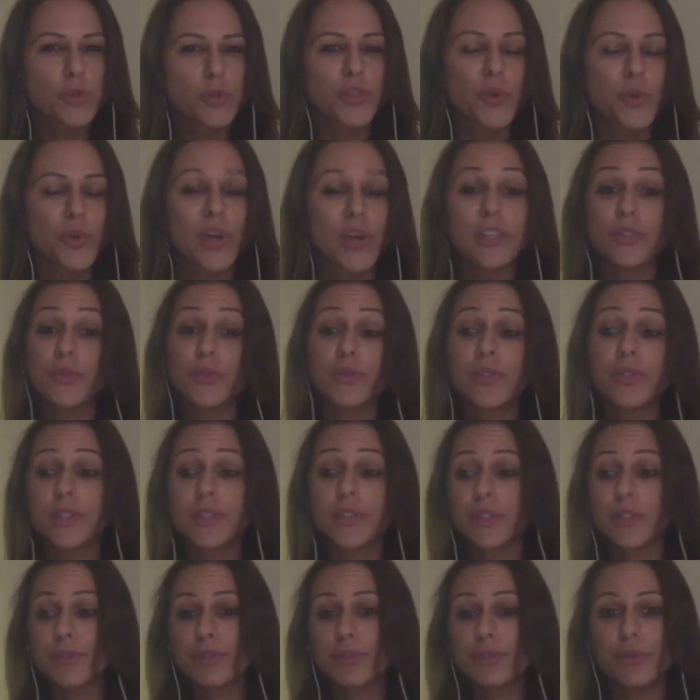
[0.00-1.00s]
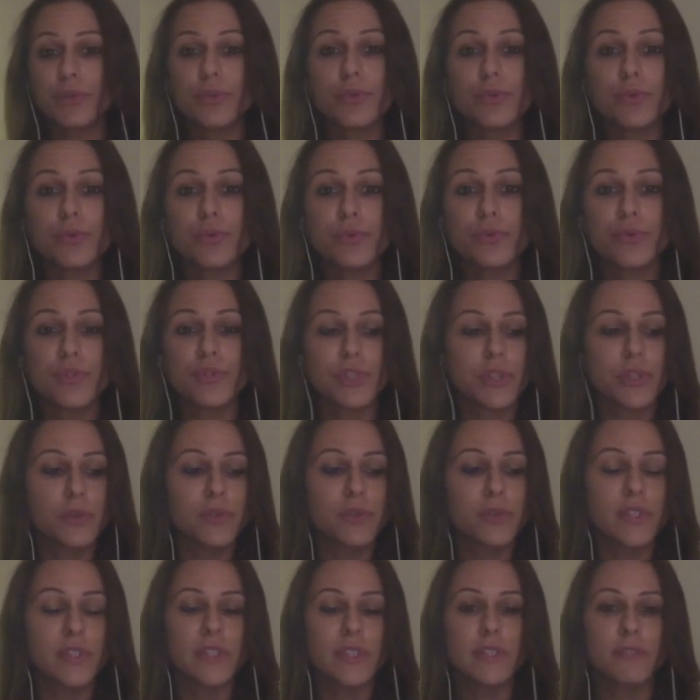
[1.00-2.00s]
So I do still use,
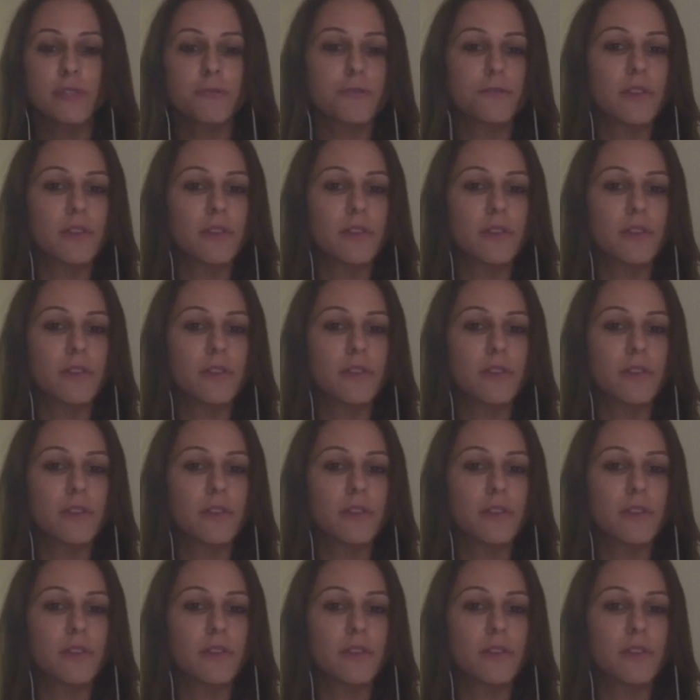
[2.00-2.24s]
these